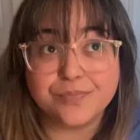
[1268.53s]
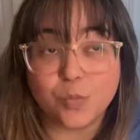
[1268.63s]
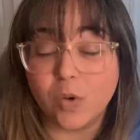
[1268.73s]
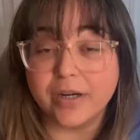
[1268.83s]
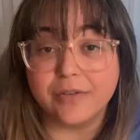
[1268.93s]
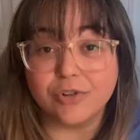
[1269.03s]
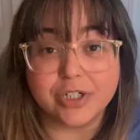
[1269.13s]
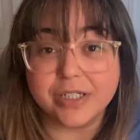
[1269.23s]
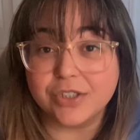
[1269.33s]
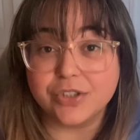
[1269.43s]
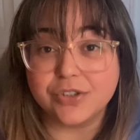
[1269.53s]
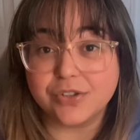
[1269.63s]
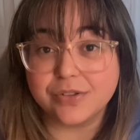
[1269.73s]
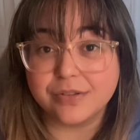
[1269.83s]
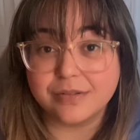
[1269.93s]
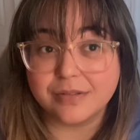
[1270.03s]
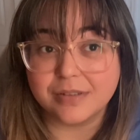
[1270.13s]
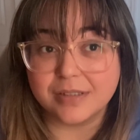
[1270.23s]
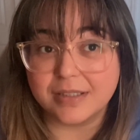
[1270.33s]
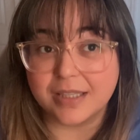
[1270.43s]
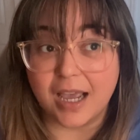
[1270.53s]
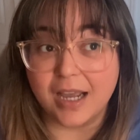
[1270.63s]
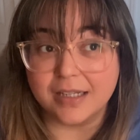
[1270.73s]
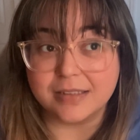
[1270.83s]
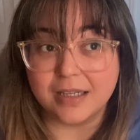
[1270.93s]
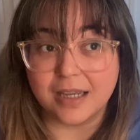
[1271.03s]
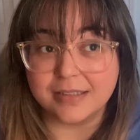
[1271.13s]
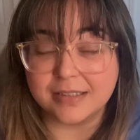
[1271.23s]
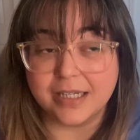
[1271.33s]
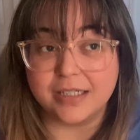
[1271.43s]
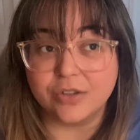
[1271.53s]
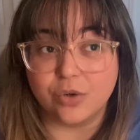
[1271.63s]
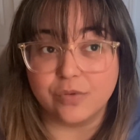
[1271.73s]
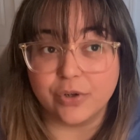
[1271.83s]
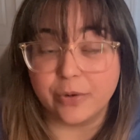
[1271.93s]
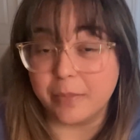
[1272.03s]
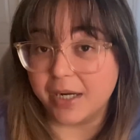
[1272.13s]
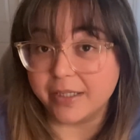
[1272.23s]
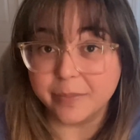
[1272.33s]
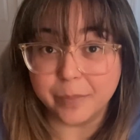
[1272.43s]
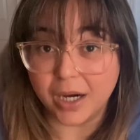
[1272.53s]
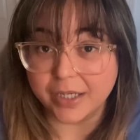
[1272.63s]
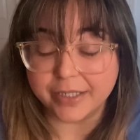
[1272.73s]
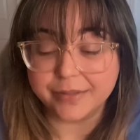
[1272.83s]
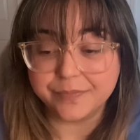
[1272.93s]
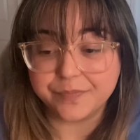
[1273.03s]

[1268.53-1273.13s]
whatever it is that has taken over your mind and body.